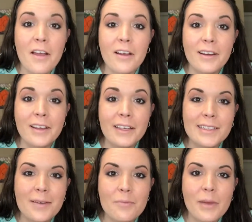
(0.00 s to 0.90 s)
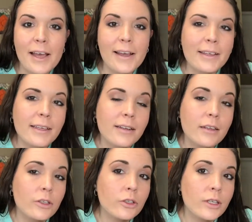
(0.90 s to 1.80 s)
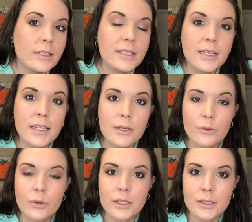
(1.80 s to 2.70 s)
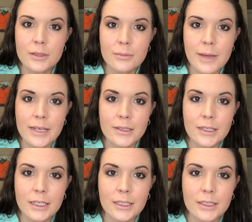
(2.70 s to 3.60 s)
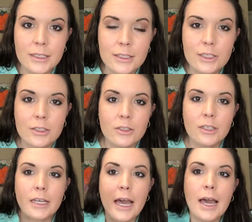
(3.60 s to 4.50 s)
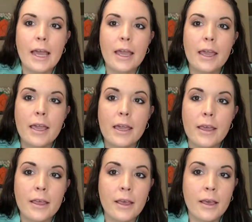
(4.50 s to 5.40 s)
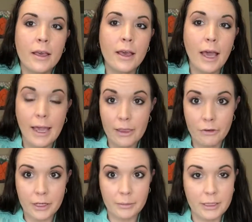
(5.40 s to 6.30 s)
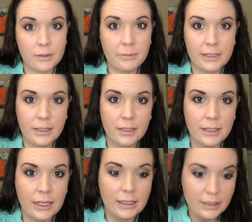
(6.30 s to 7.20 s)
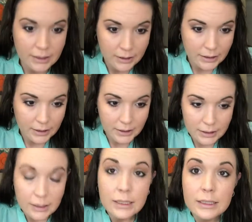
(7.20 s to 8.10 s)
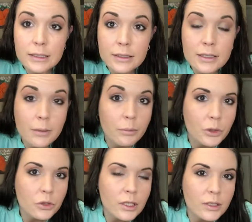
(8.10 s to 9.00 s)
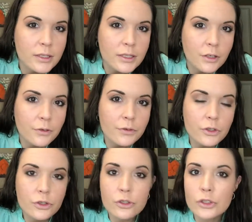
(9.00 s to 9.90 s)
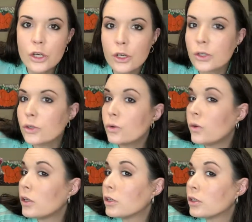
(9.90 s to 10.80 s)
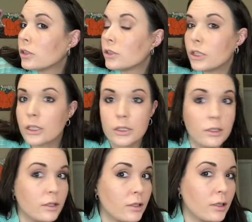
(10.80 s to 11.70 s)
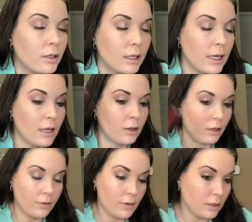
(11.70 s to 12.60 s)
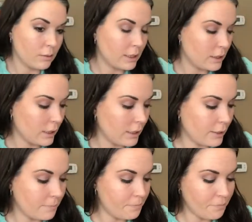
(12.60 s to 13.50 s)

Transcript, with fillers: Alright guys, I'm back. Isn't it crazy what some mascara can do? Like I highly recommend this mascara, guys. It is, it builds on itself so good. Like, I love this mascara.